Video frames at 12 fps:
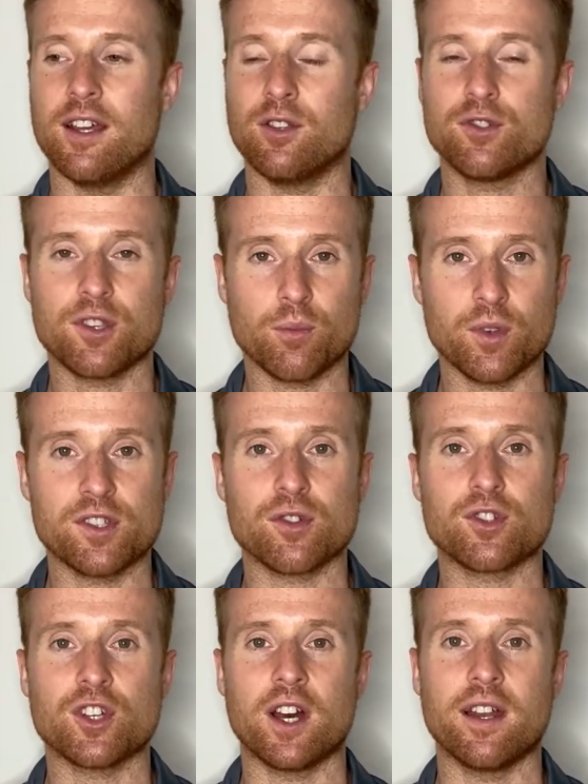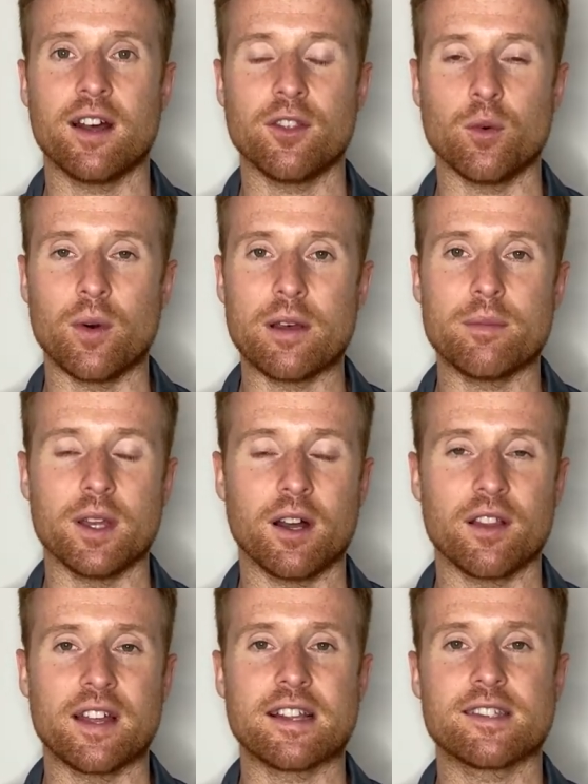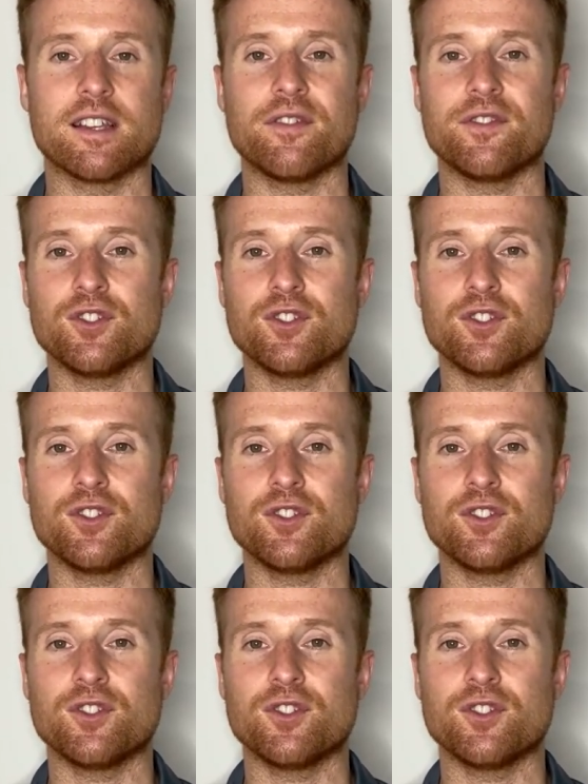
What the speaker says: do some research on it on the web and all that stuff,